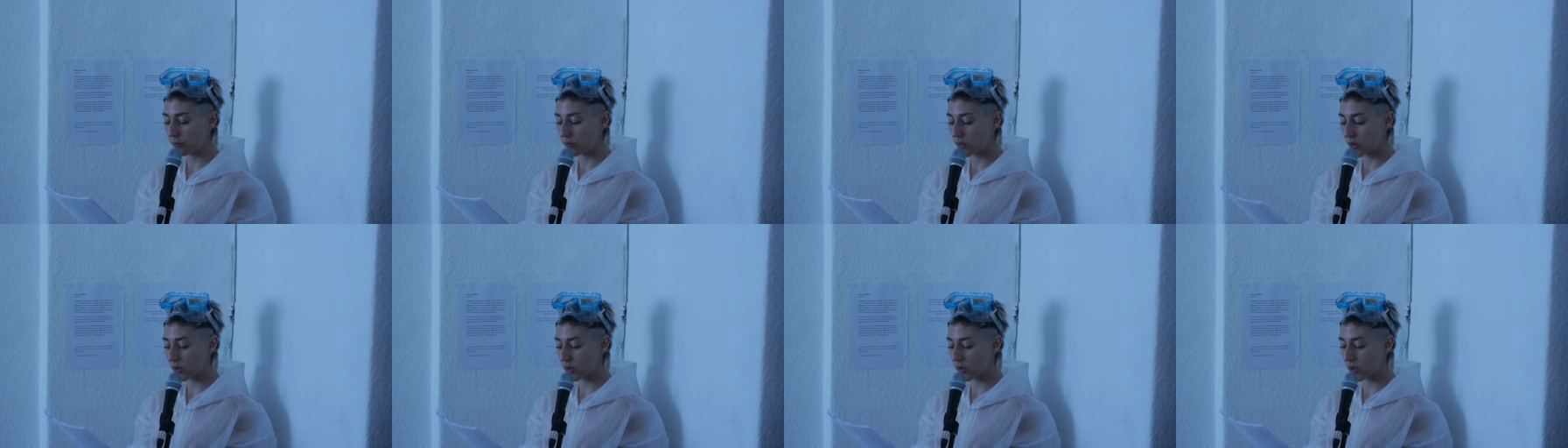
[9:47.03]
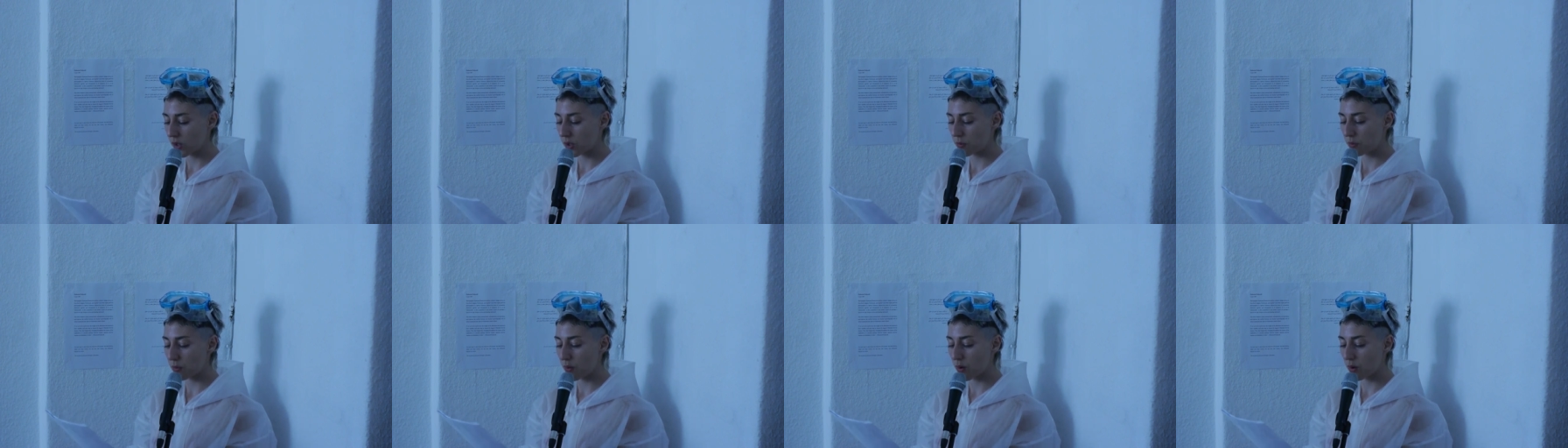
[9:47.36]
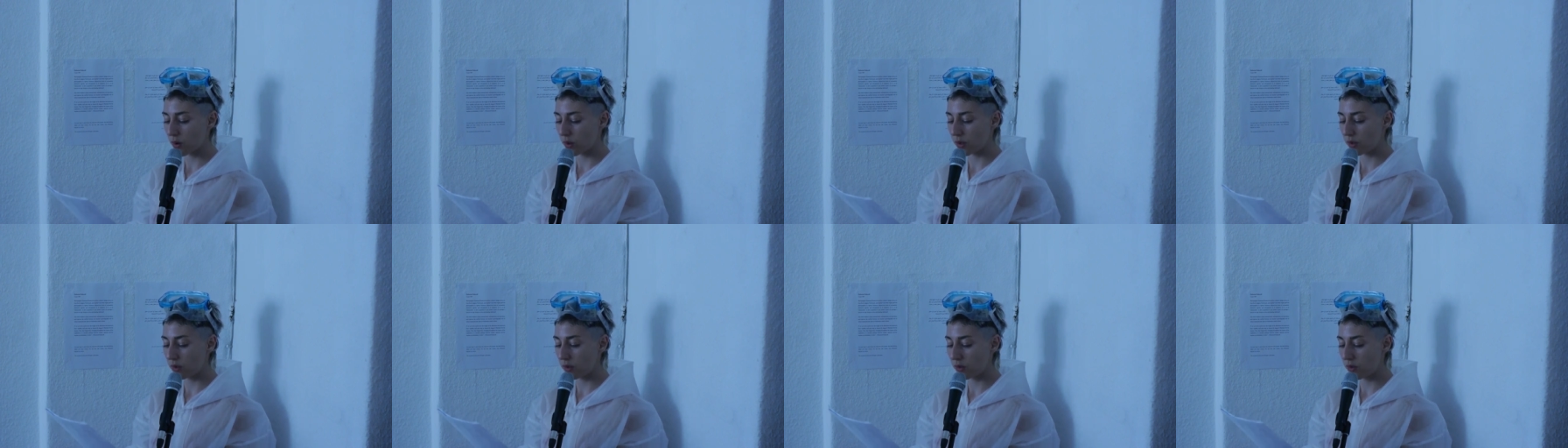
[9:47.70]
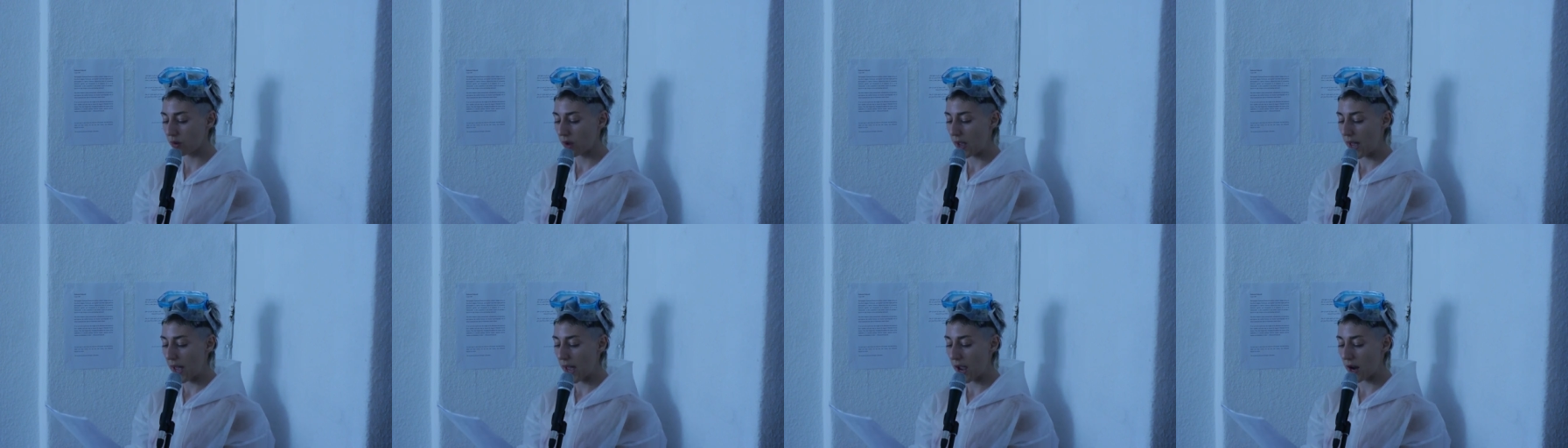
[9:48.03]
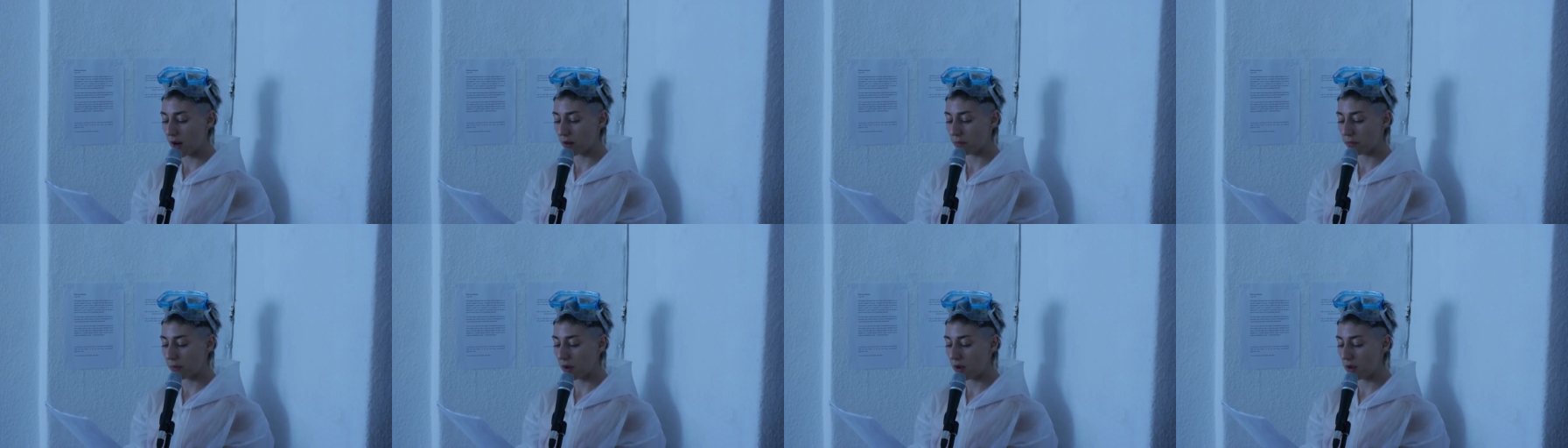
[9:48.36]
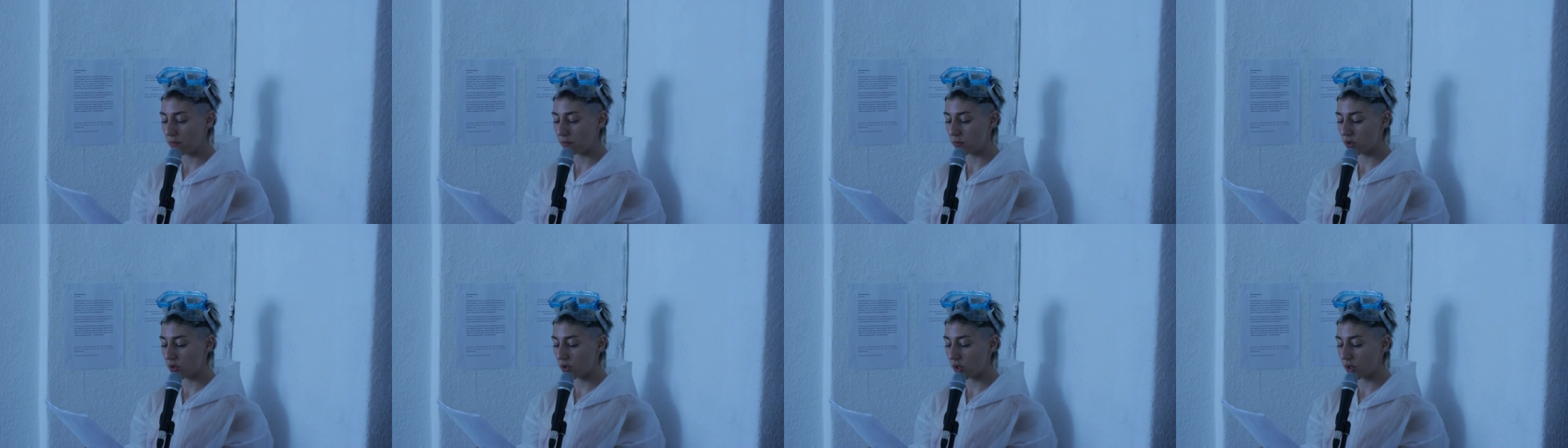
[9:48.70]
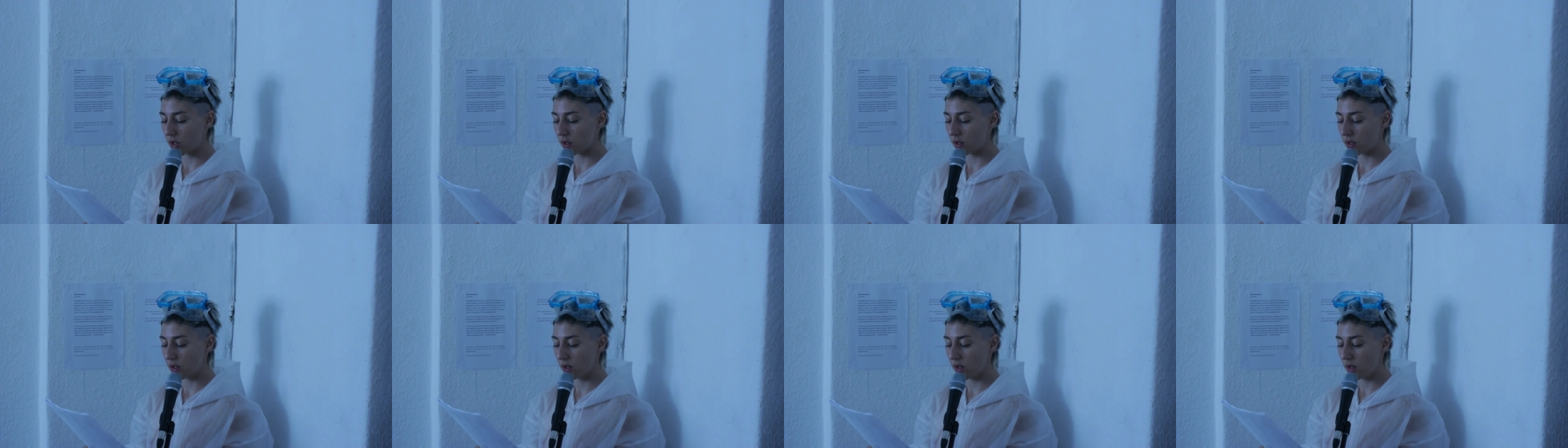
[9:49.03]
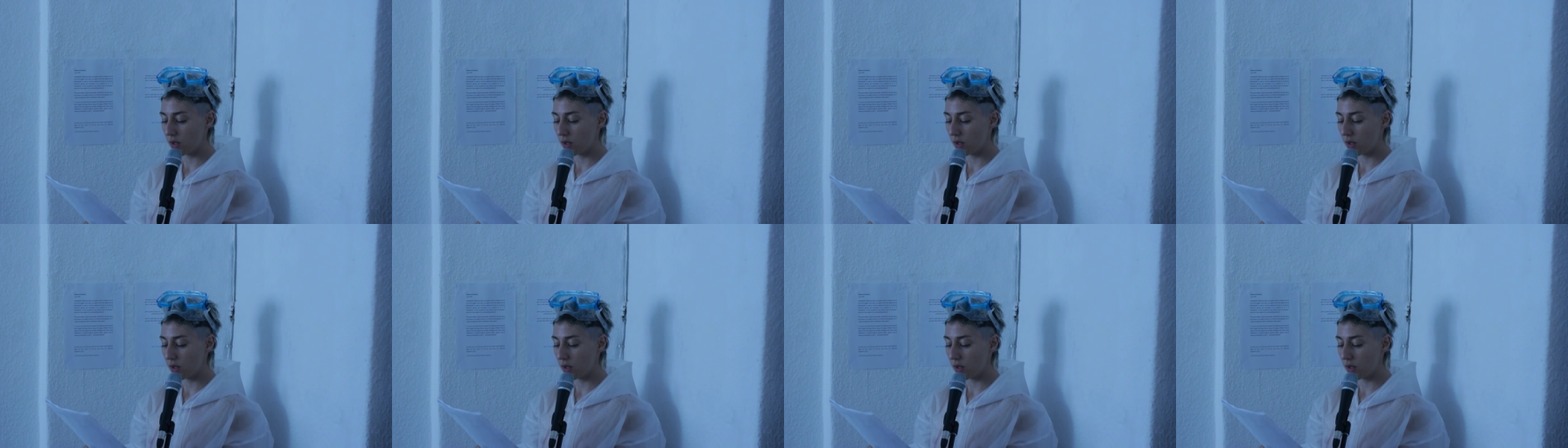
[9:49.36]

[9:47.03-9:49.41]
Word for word: Turkish porn, Arab cumshot,